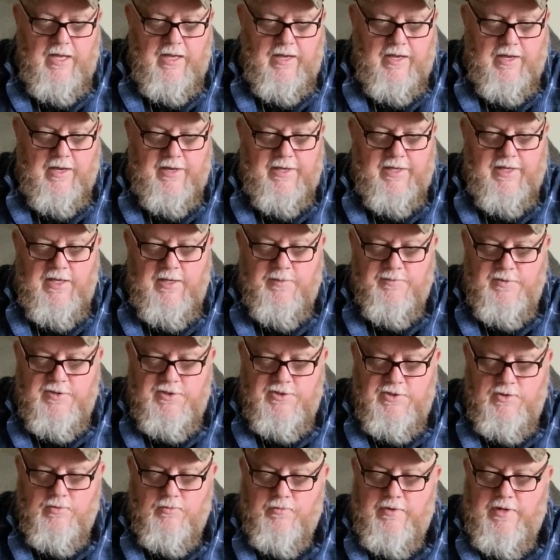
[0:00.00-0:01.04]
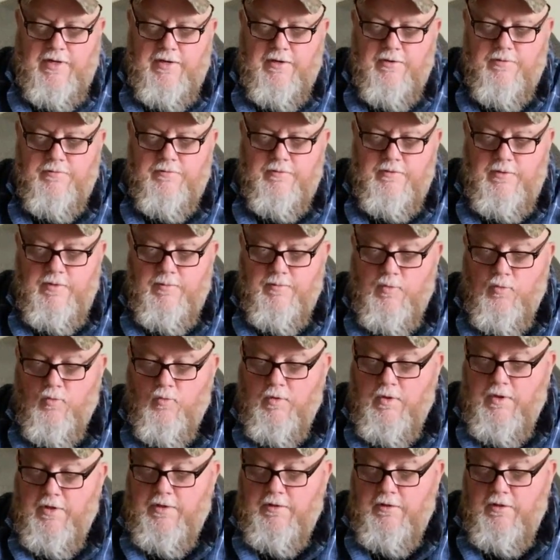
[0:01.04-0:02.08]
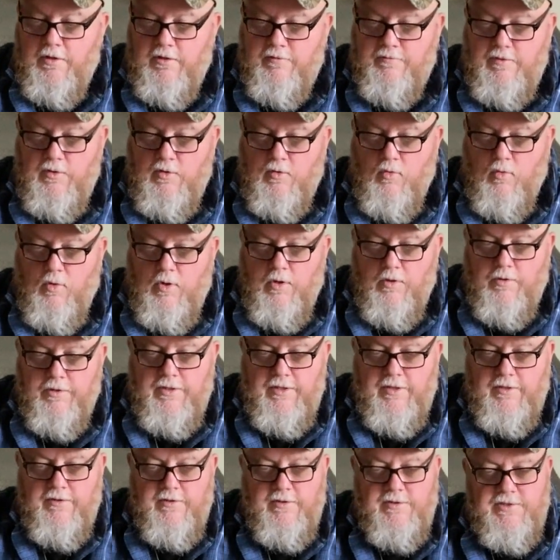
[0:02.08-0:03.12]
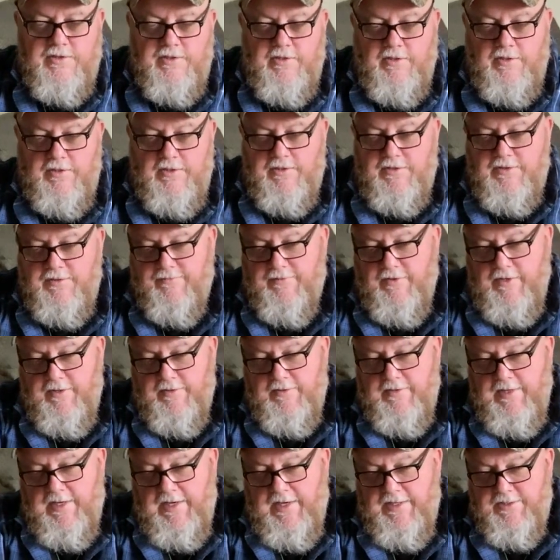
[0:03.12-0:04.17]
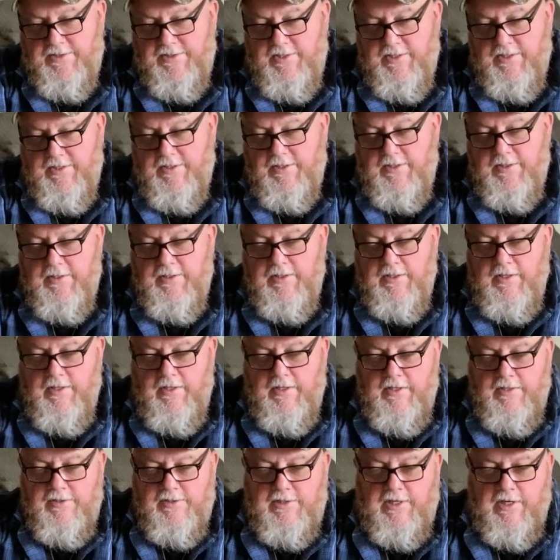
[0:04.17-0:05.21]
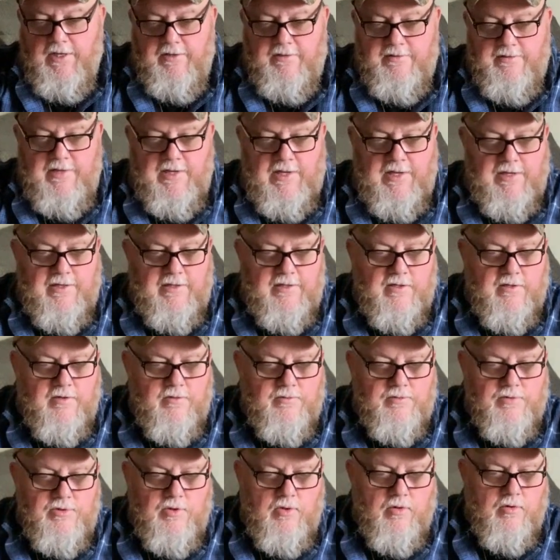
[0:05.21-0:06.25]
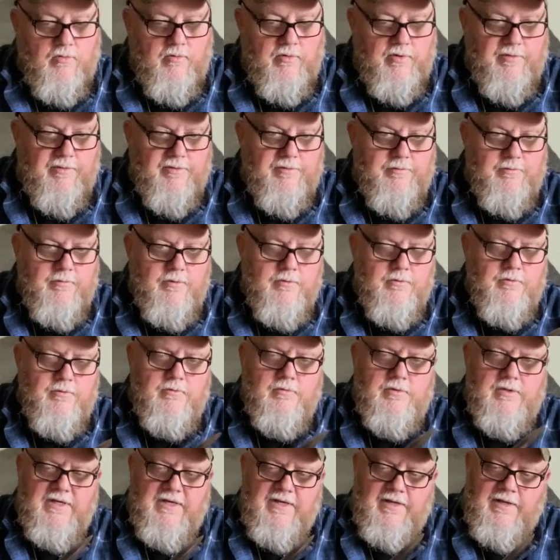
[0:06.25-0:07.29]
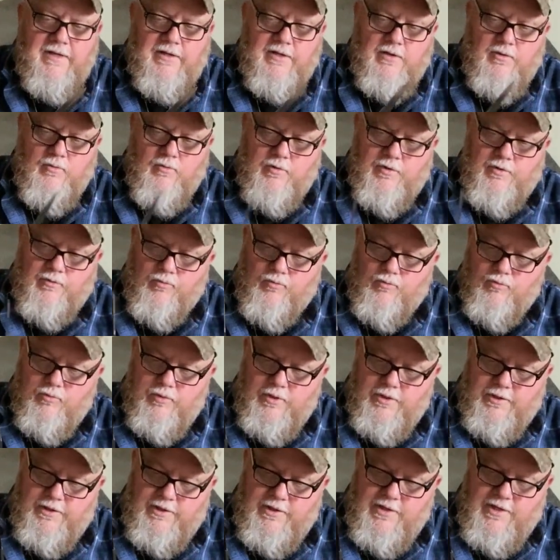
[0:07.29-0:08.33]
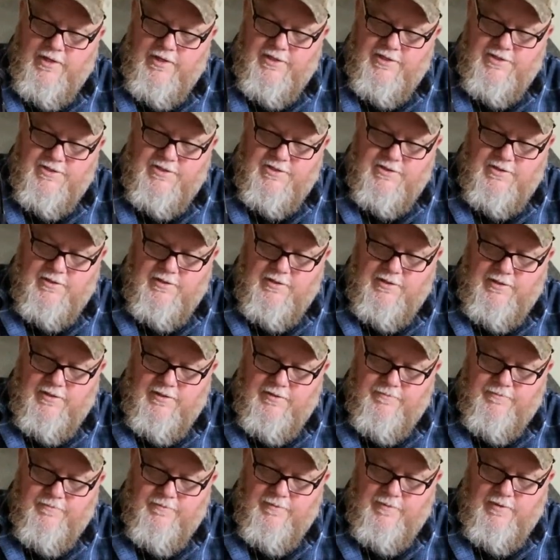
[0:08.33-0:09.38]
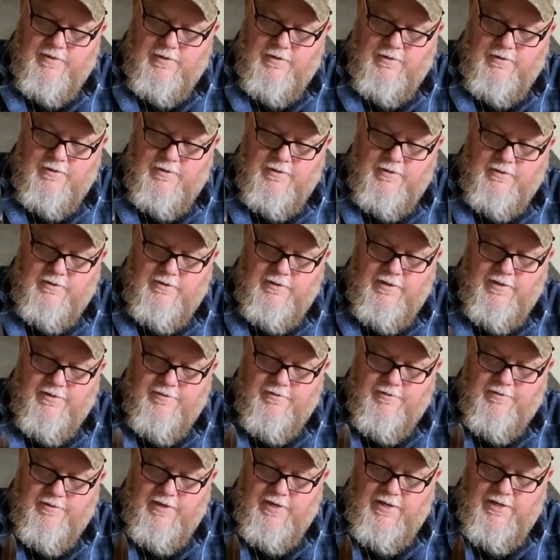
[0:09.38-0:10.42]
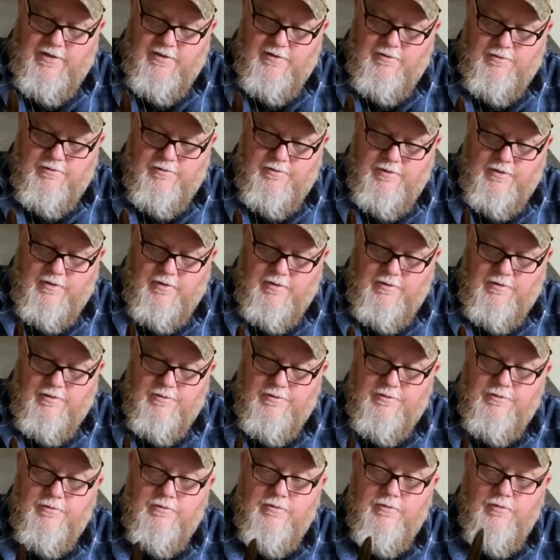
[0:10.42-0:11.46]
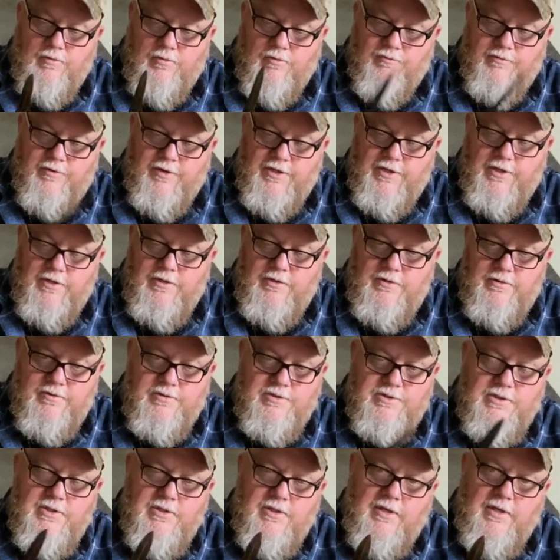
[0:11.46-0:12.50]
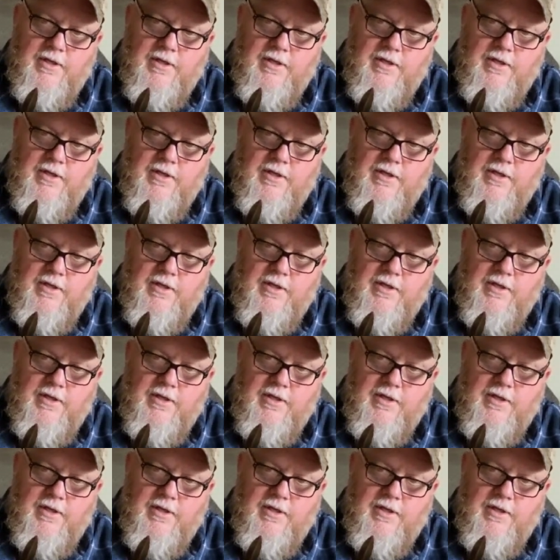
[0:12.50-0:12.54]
I keep this around. Number one, I love the quality. This thing is fantastic. It's got a tang that goes all the way through with a really nice hardened leather handle. It hardened over the years.